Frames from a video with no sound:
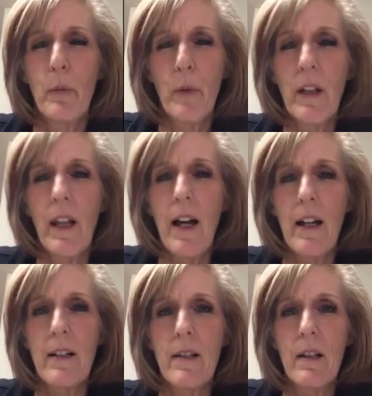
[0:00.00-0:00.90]

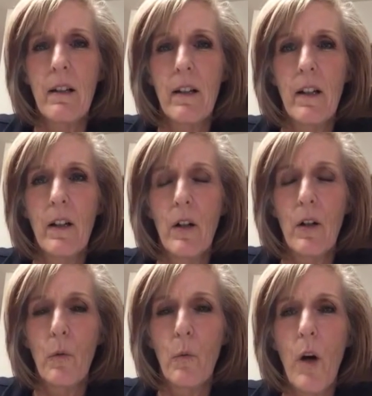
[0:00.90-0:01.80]
realize
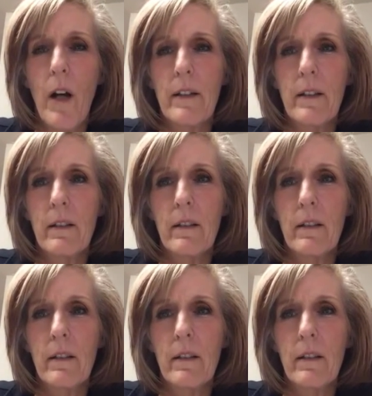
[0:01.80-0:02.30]
what